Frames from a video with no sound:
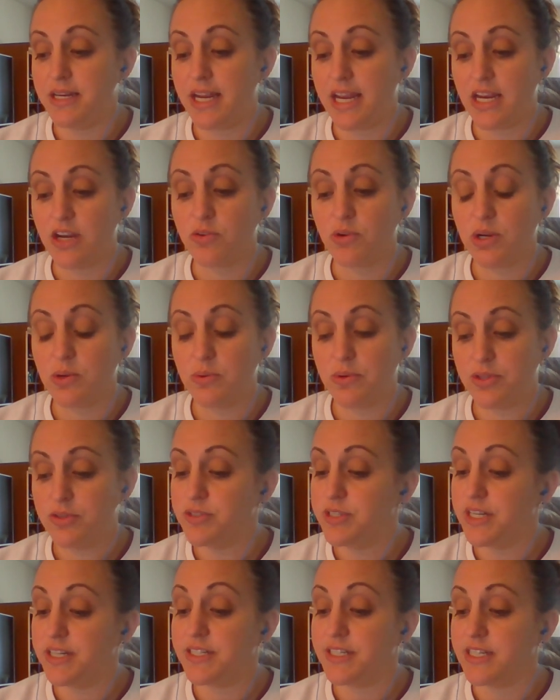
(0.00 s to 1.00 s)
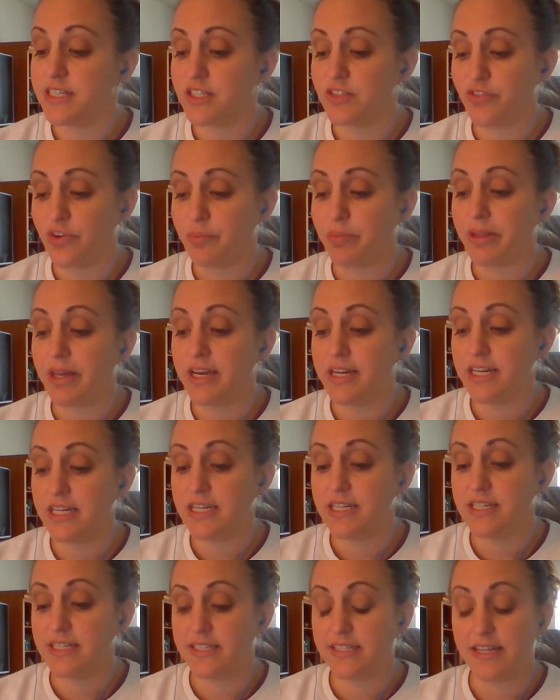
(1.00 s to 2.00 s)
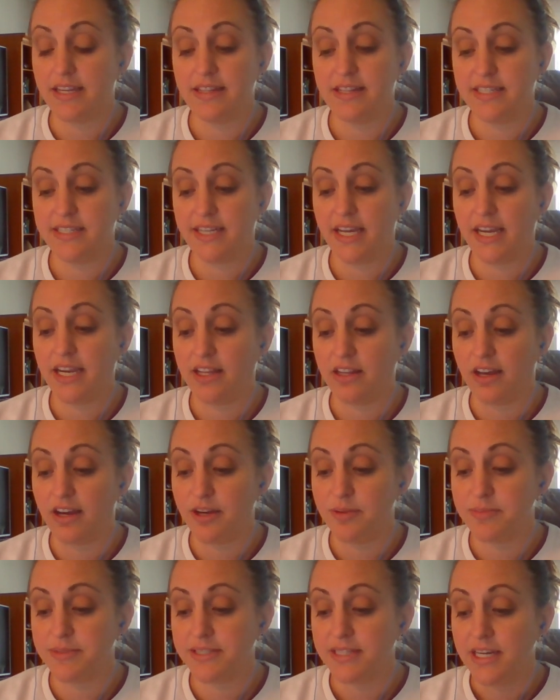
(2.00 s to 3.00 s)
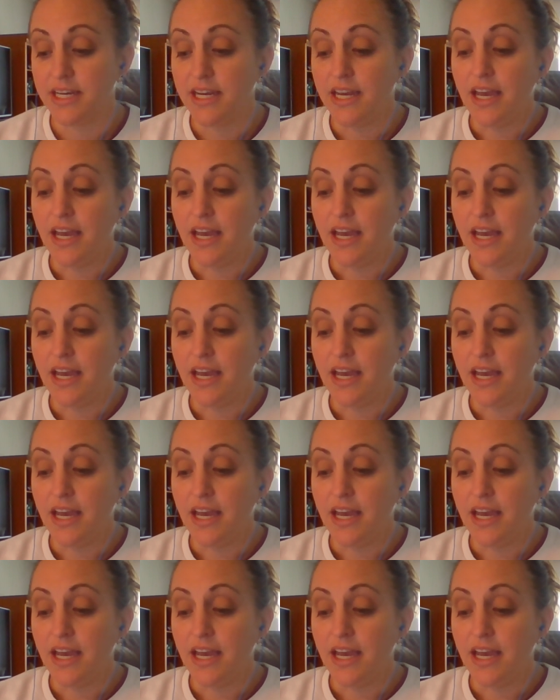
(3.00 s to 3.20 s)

angry with Odysseus for blinding his son, the Cyclops.